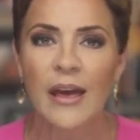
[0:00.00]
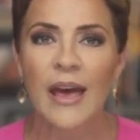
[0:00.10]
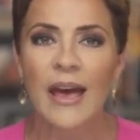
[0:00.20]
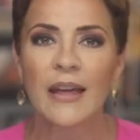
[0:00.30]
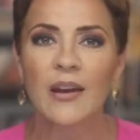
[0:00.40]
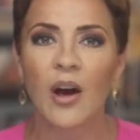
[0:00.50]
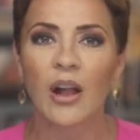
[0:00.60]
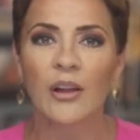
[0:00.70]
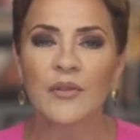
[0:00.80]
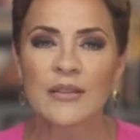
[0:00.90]
And
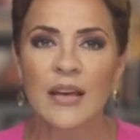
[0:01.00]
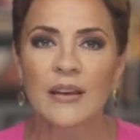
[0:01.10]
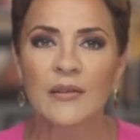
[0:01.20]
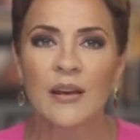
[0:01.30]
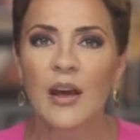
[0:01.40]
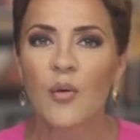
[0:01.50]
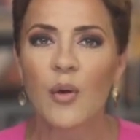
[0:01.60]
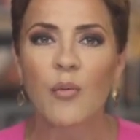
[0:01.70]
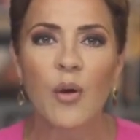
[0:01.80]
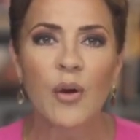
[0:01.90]
all of a sudden,
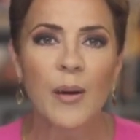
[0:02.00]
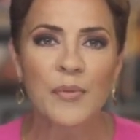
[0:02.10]
we woke